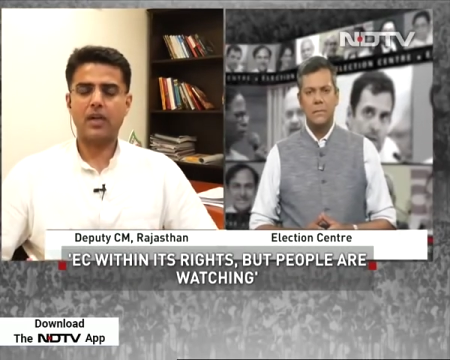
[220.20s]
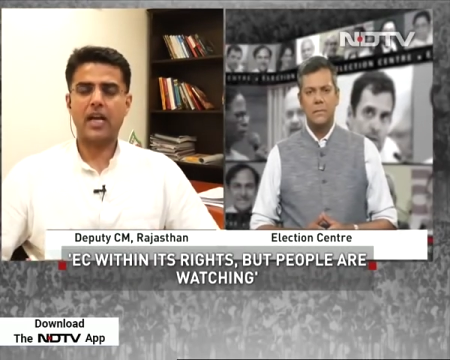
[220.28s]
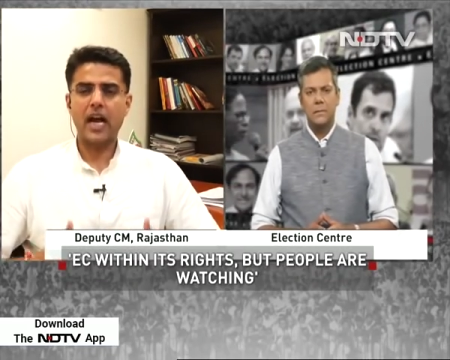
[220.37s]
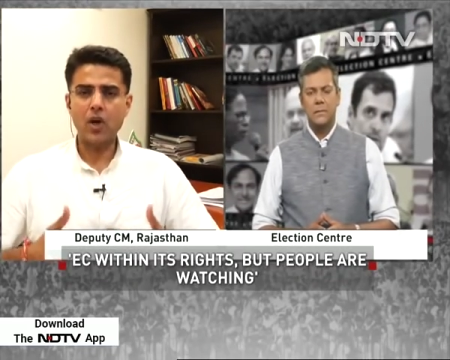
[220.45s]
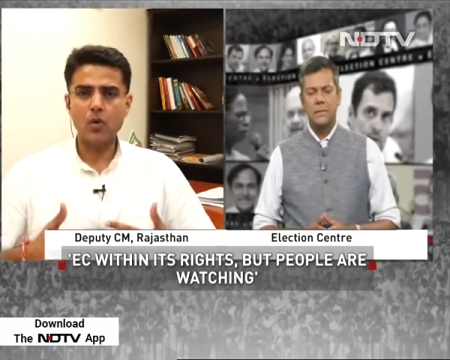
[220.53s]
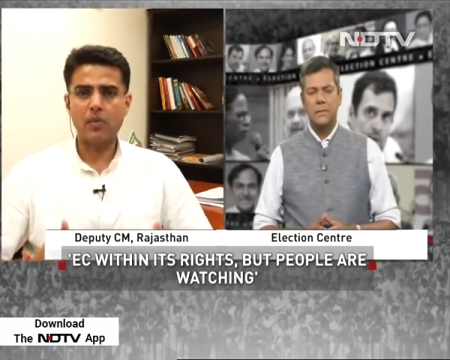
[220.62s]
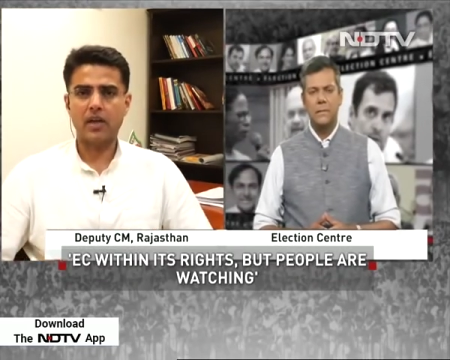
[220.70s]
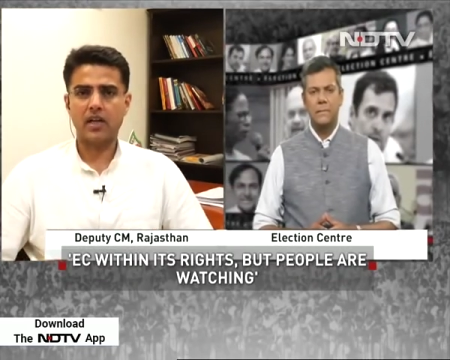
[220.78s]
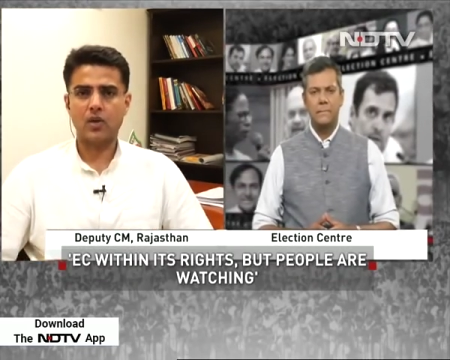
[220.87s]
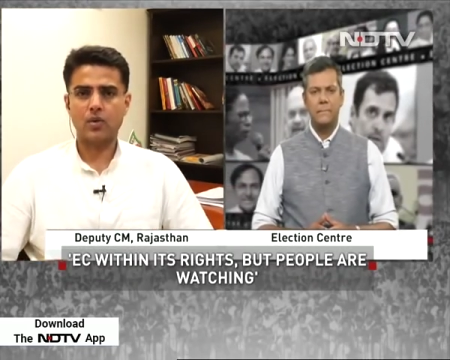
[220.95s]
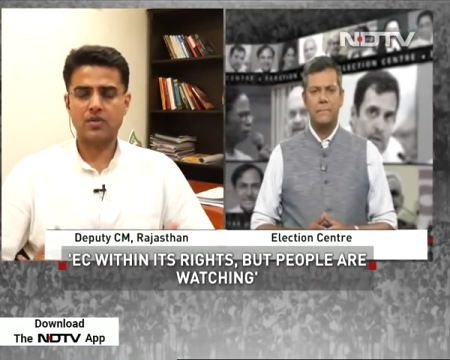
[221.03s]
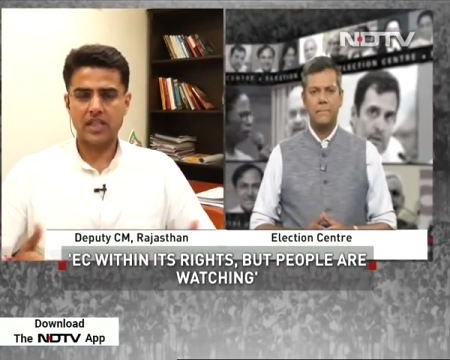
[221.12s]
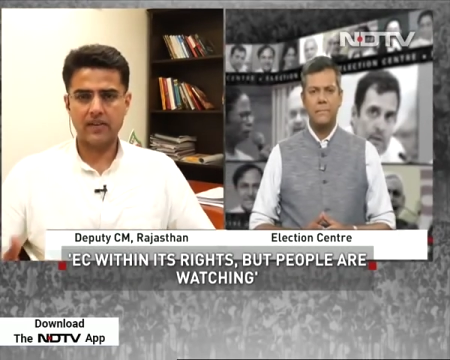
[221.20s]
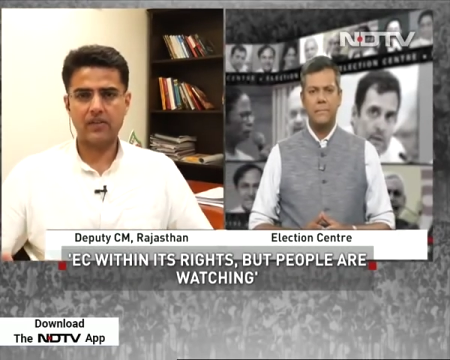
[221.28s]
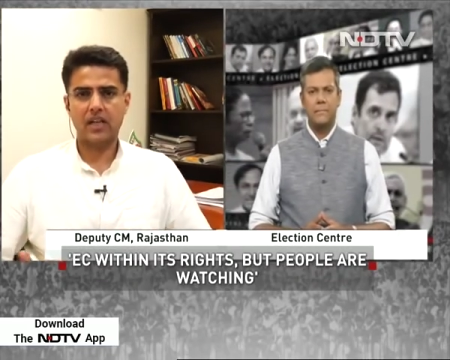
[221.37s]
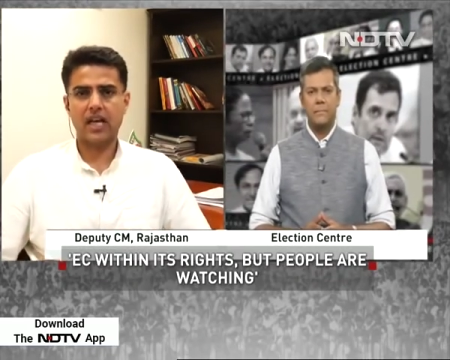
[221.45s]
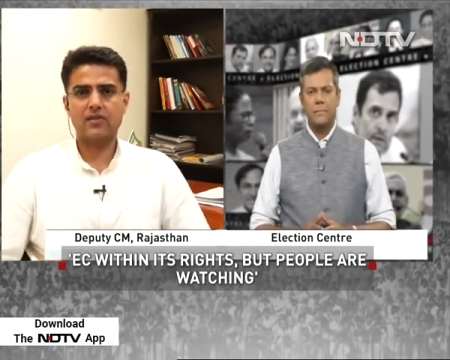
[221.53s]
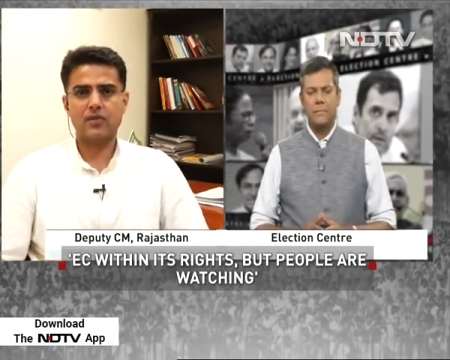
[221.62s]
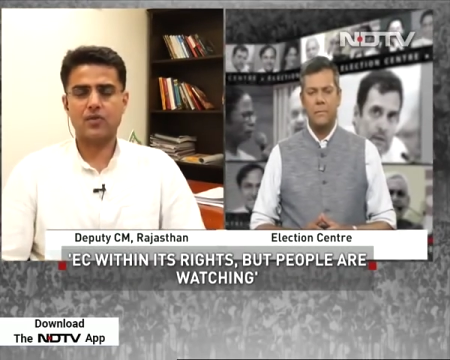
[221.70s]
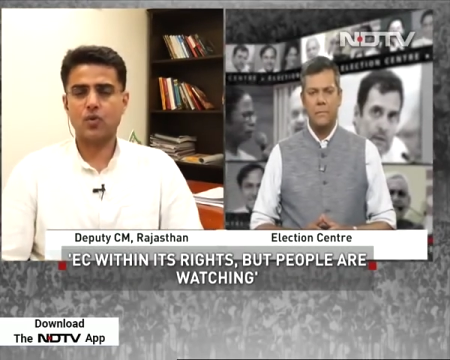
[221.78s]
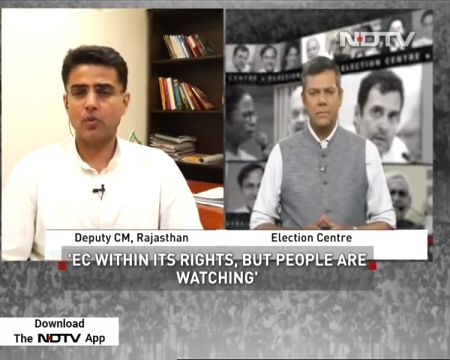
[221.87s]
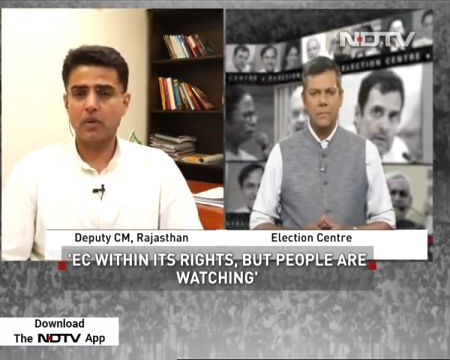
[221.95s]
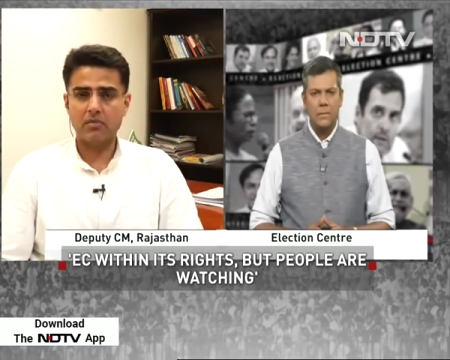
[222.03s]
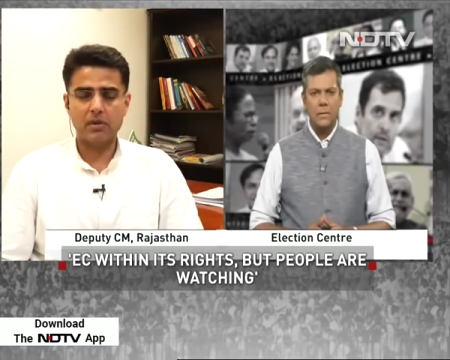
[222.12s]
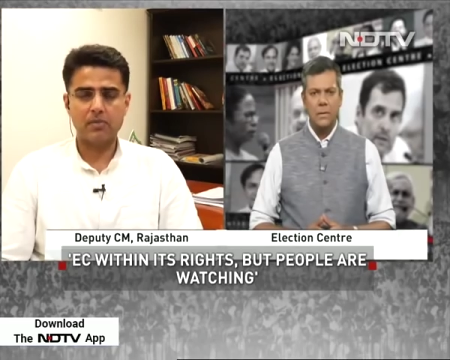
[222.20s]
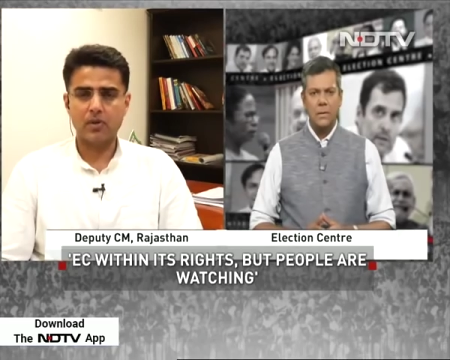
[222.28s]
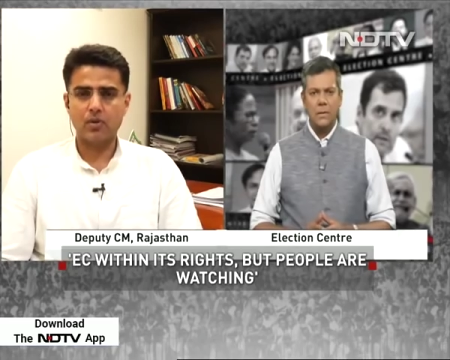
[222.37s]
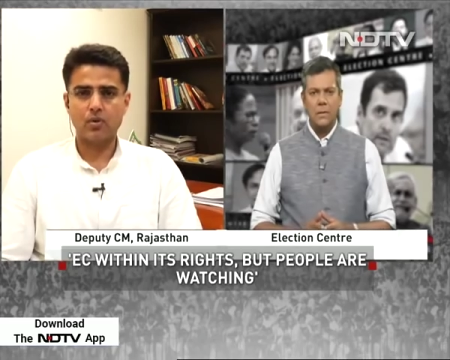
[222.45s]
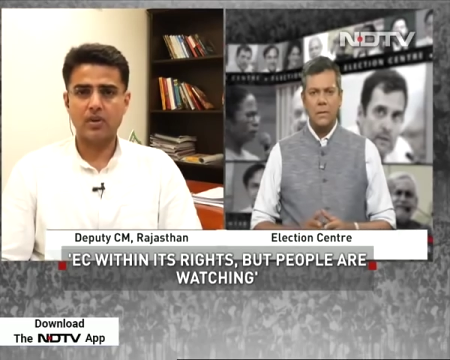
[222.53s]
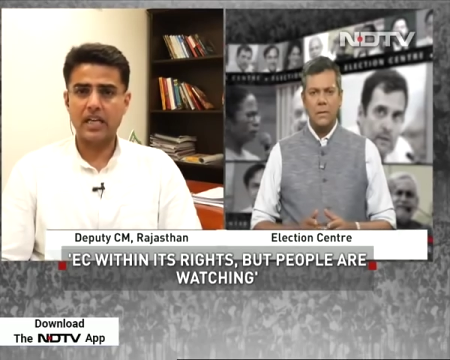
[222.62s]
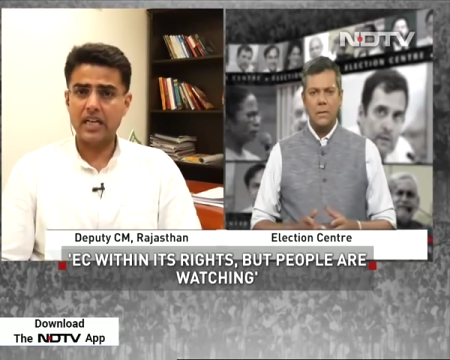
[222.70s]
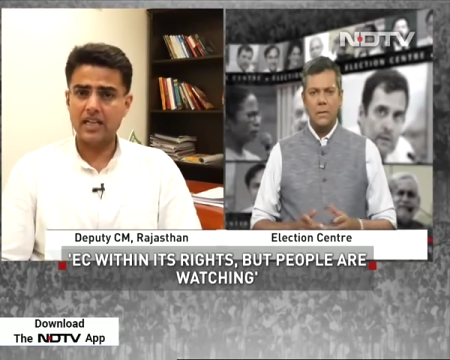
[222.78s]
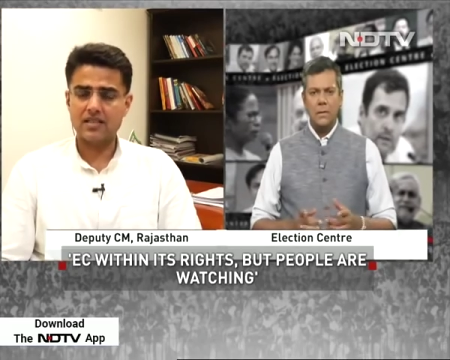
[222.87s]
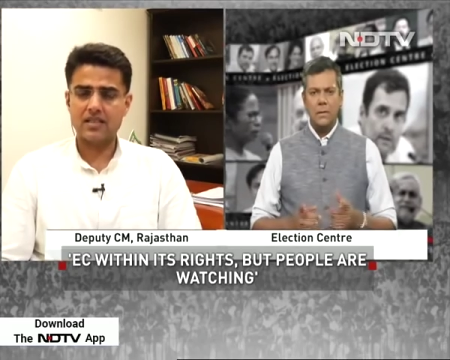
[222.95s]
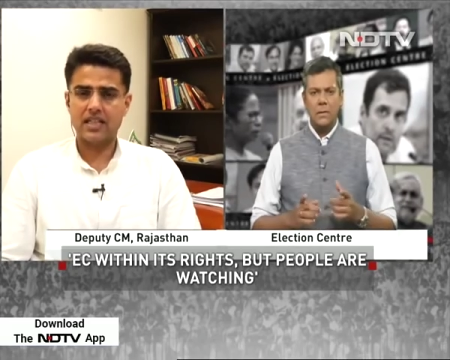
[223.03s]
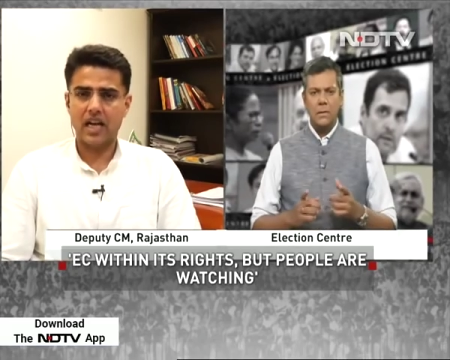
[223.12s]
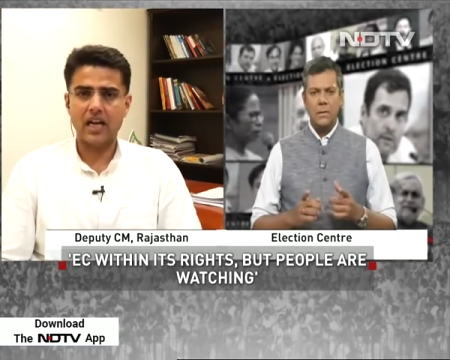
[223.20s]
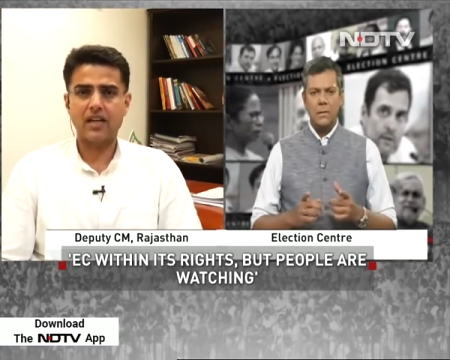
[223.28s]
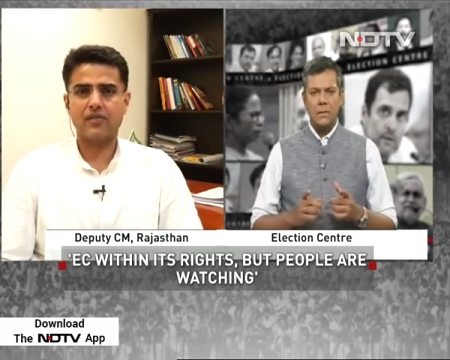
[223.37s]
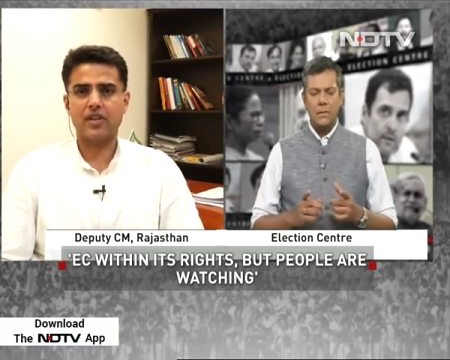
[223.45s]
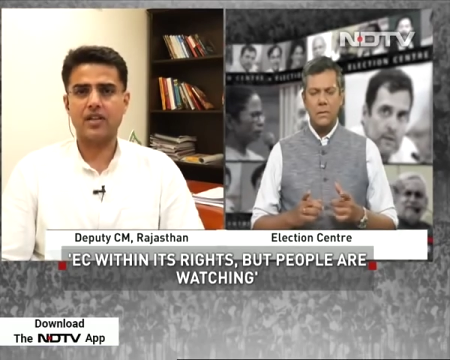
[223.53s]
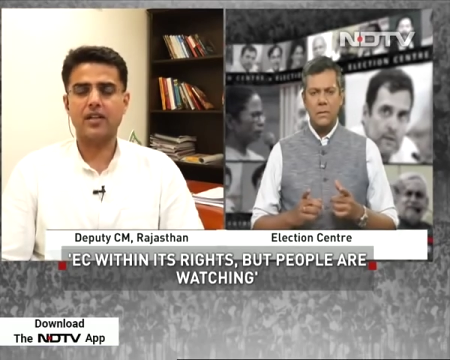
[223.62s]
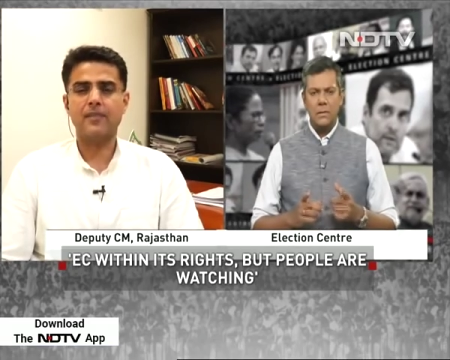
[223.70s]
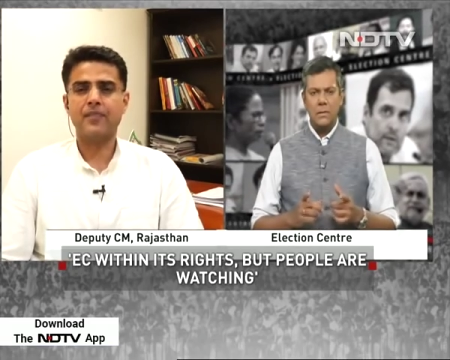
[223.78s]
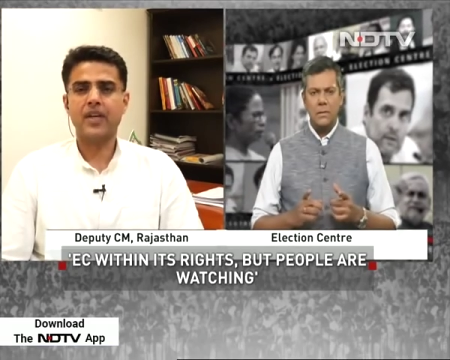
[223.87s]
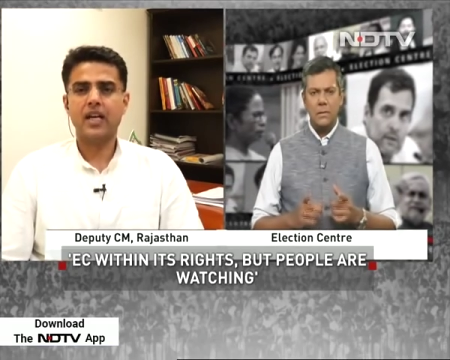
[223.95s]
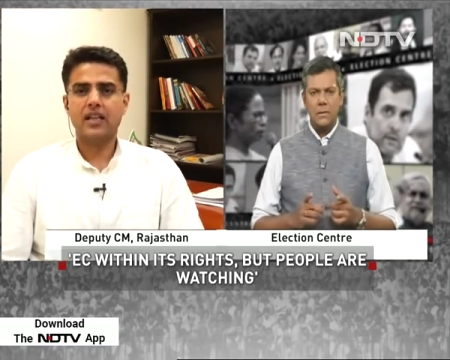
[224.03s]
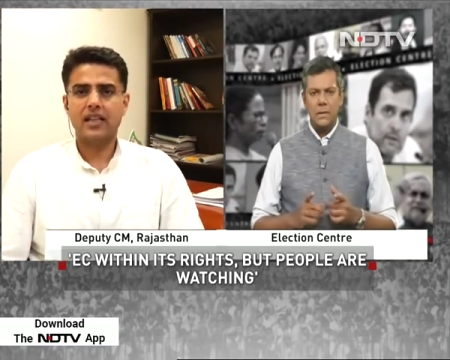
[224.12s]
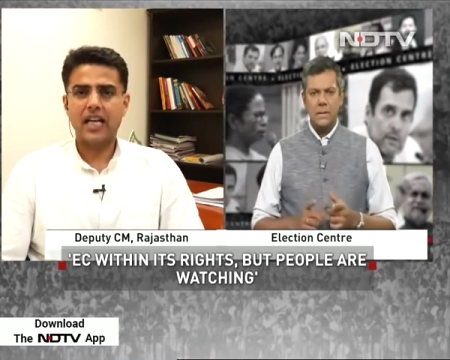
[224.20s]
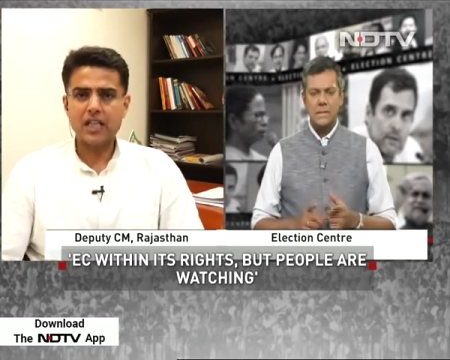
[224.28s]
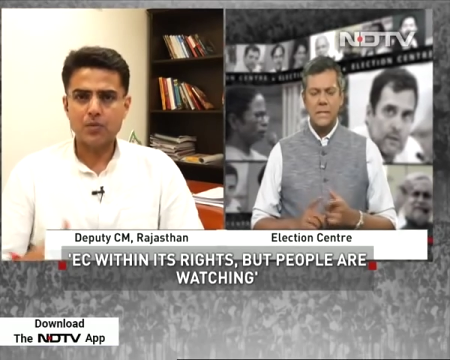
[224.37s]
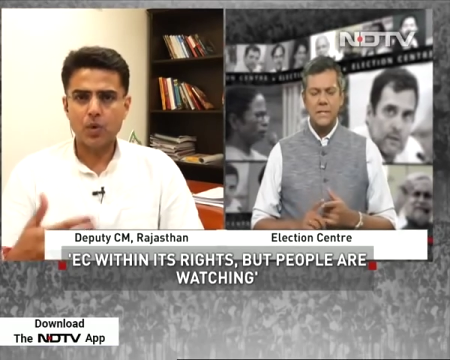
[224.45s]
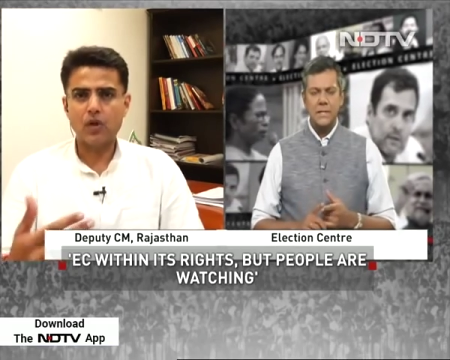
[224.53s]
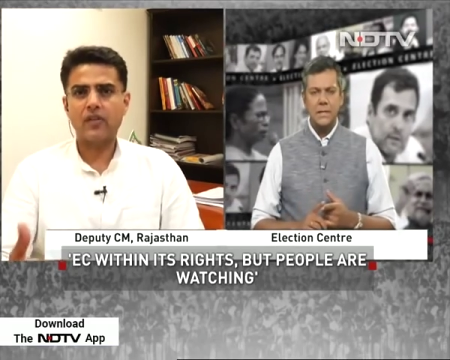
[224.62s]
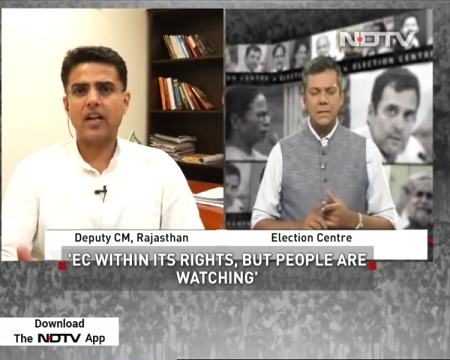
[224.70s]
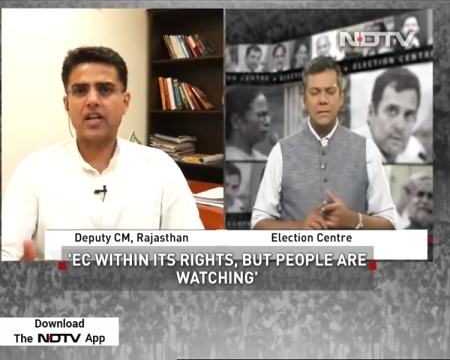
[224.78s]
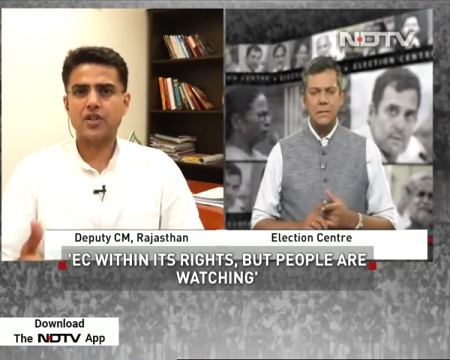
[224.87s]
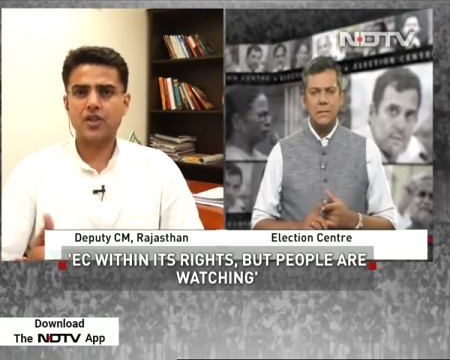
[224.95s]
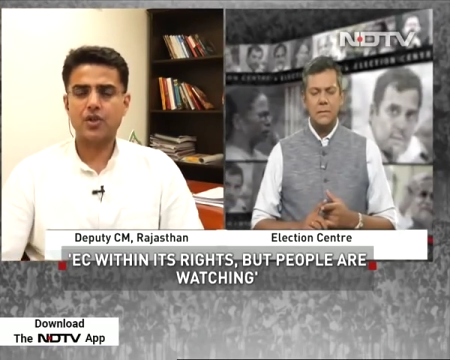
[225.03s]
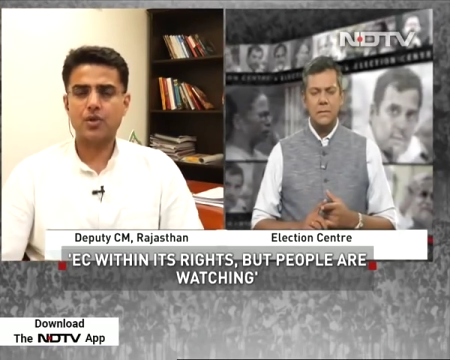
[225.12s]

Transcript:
Speaker 1: we can do better to save the lives of so many people who needlessly die every year. That's more of an election